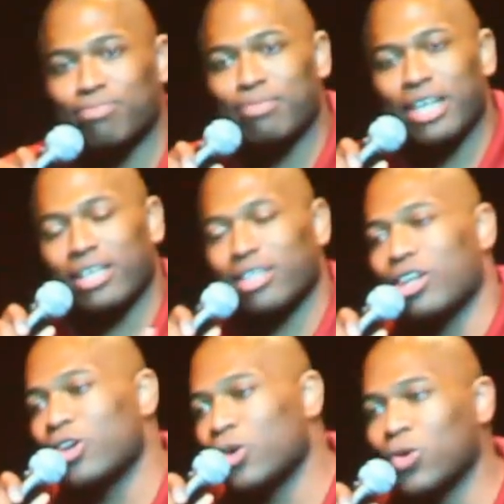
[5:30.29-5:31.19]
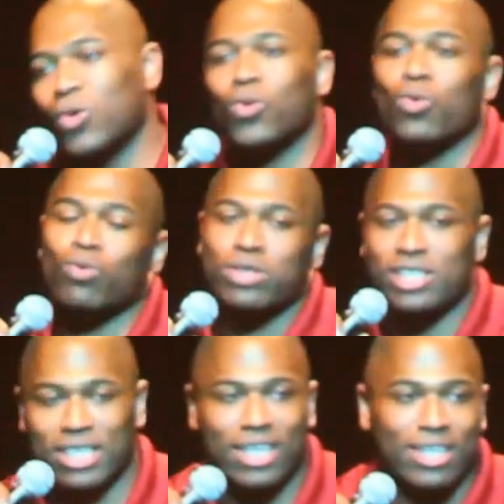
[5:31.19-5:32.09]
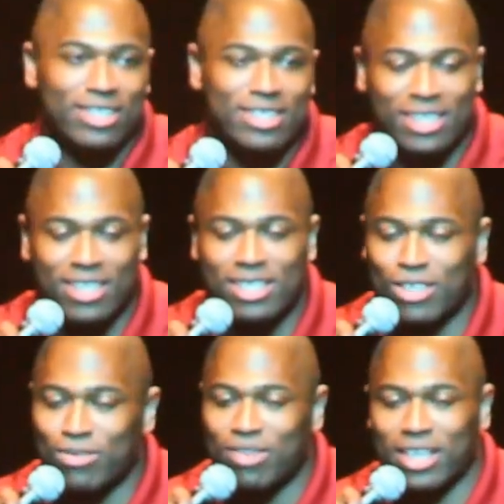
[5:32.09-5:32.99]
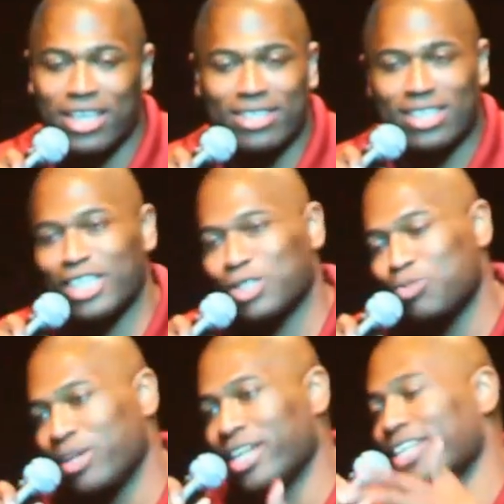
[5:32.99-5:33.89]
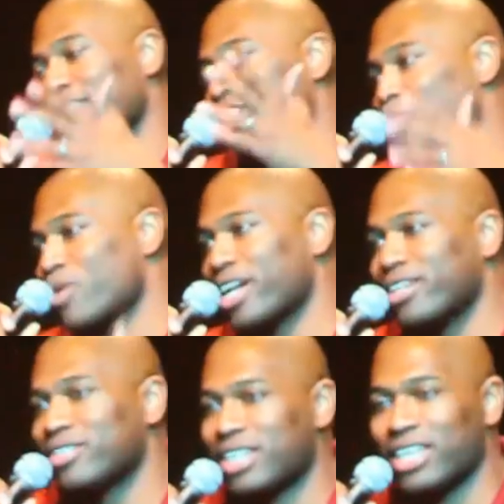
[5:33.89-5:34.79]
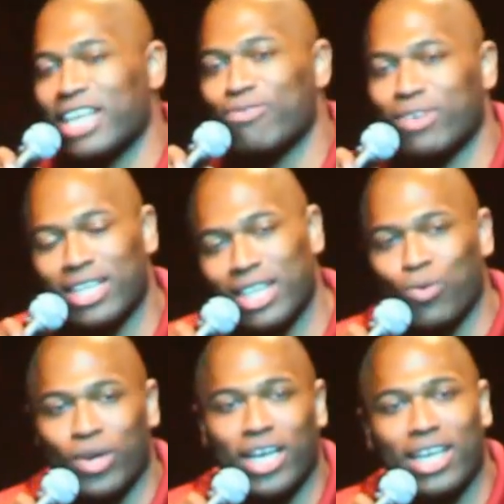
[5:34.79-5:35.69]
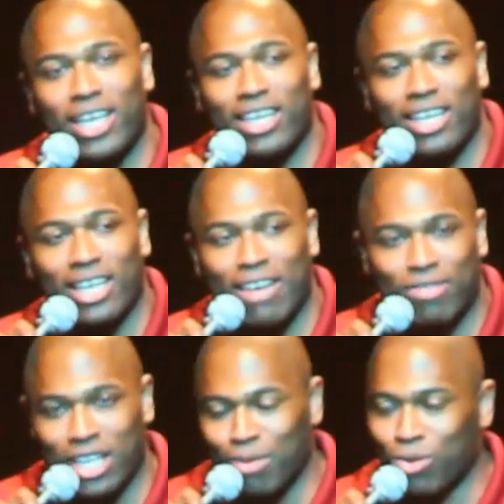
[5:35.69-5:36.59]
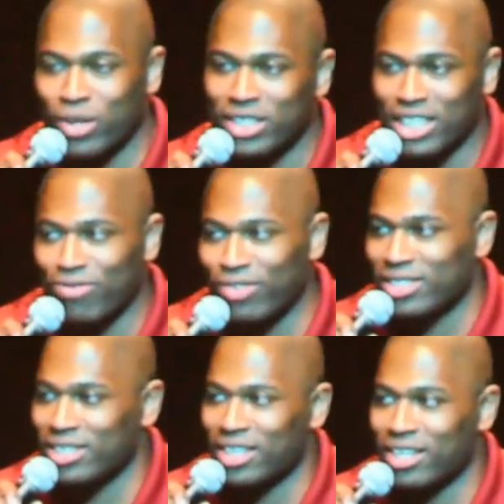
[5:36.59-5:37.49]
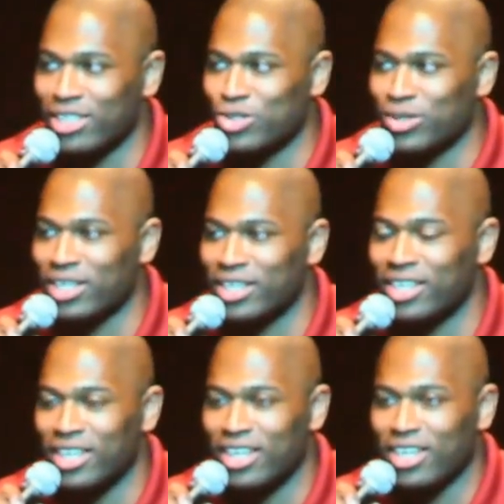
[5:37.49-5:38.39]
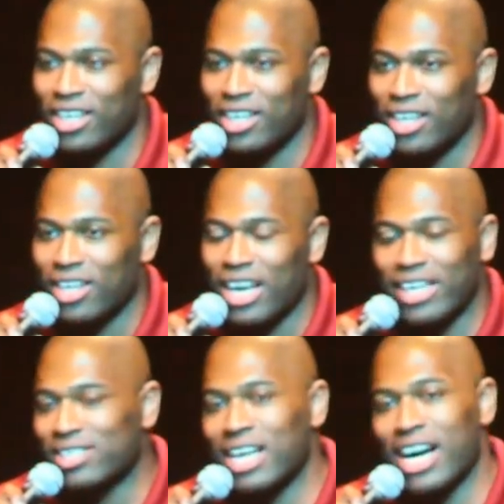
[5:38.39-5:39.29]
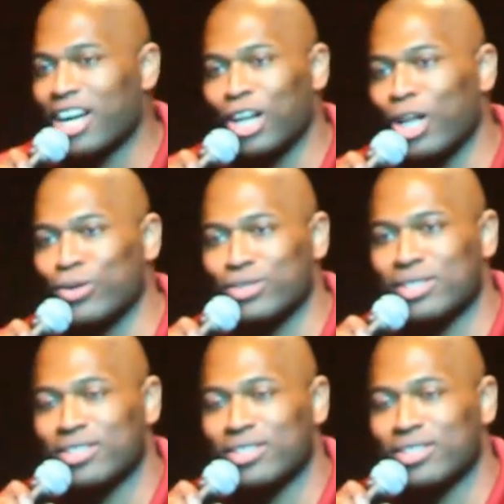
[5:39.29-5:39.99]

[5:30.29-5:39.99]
in the whole sense of things, ESPN and the writers, that they forget that we have the number one defense in the country. It's not close.